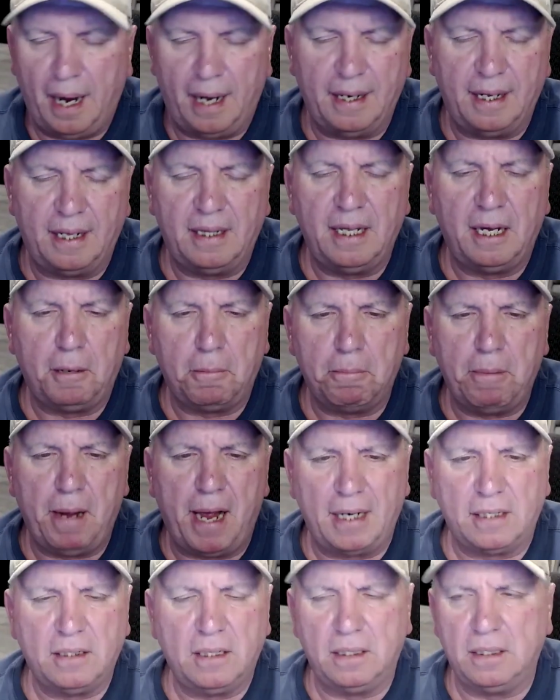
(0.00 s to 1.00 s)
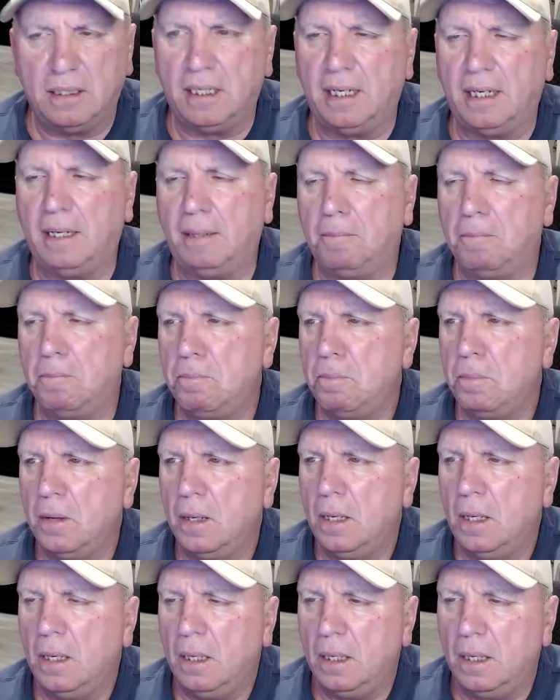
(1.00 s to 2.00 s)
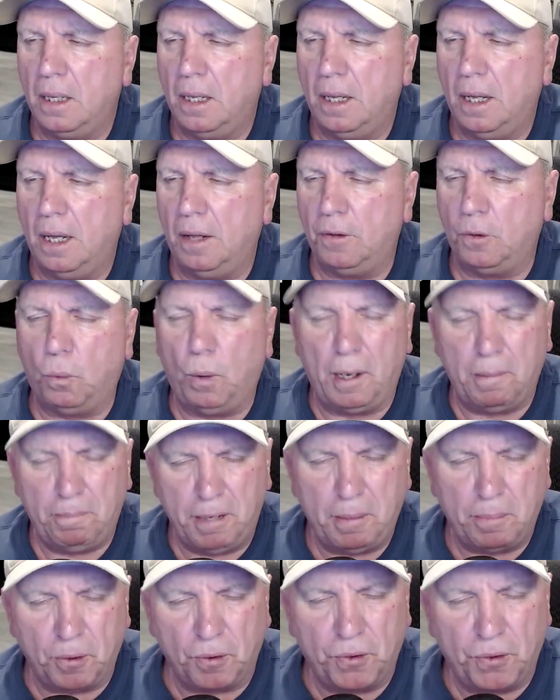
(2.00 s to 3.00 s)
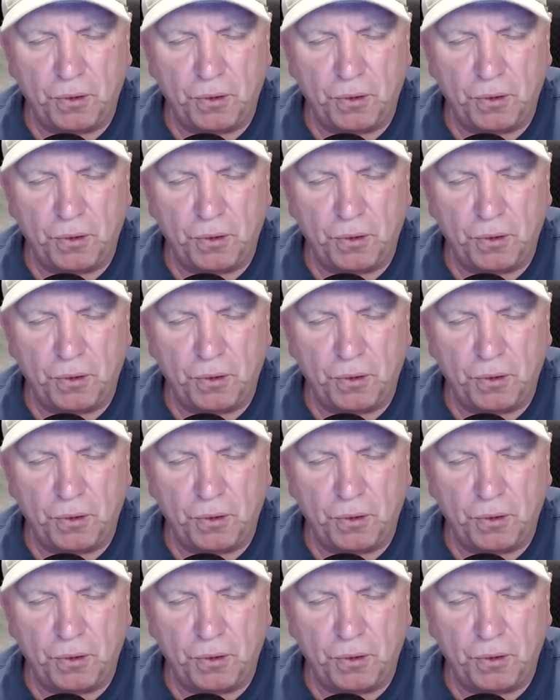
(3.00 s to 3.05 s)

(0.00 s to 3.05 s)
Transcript: and I think back to the uh, the way people